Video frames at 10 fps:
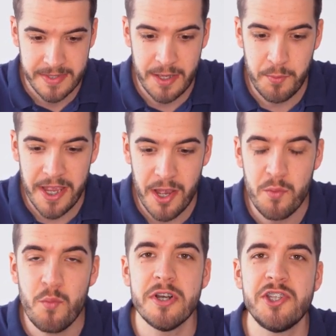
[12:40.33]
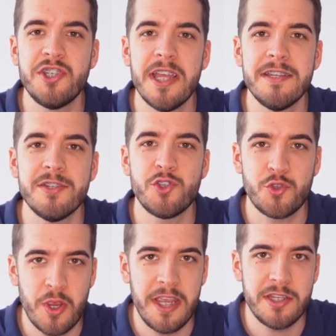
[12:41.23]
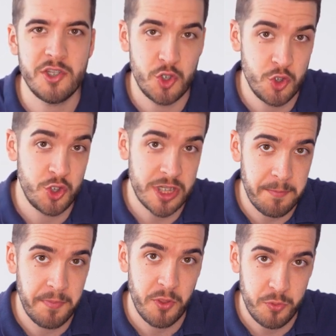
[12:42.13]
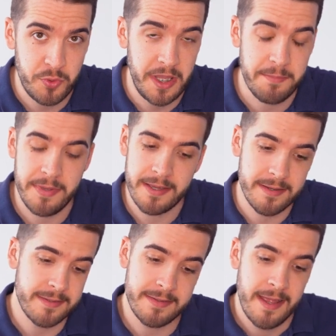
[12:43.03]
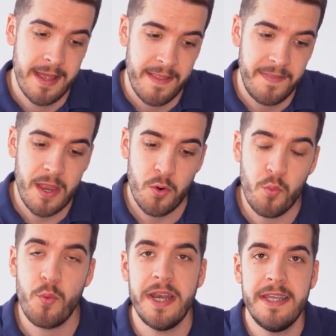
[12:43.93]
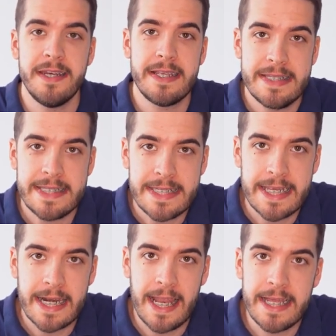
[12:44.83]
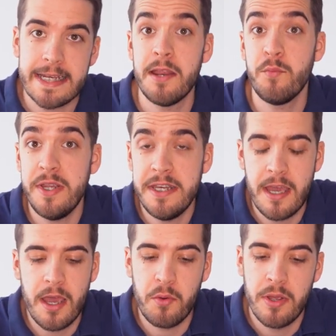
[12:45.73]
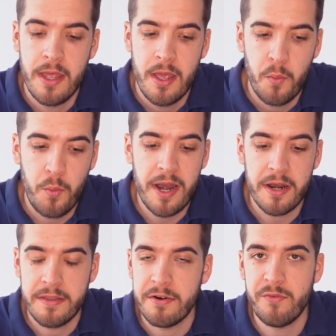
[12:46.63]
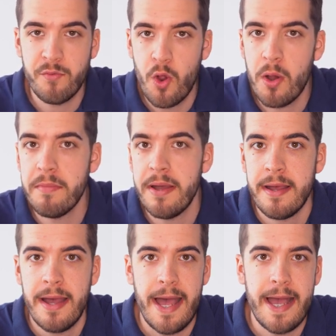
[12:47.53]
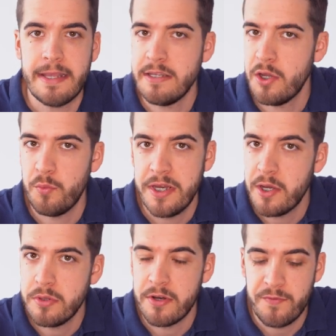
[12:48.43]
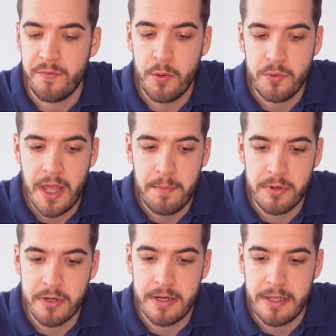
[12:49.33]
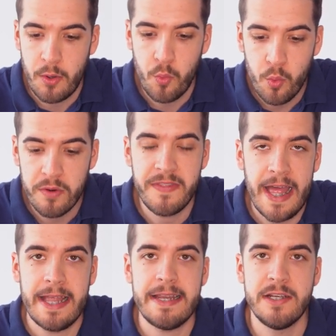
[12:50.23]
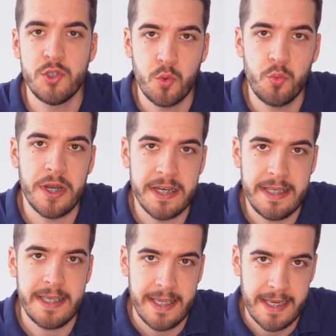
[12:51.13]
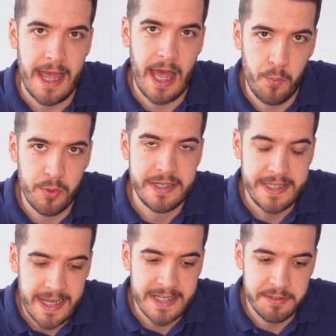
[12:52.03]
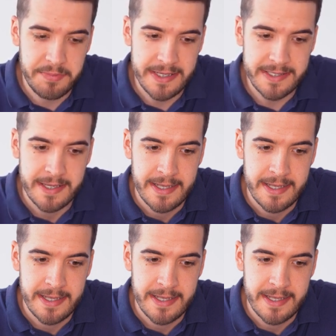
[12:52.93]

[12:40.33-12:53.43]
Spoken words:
And there we go. We're sent straight to step 3 because they're already an existing client and we know where they're from and we know their phone number. All of that is already in our database.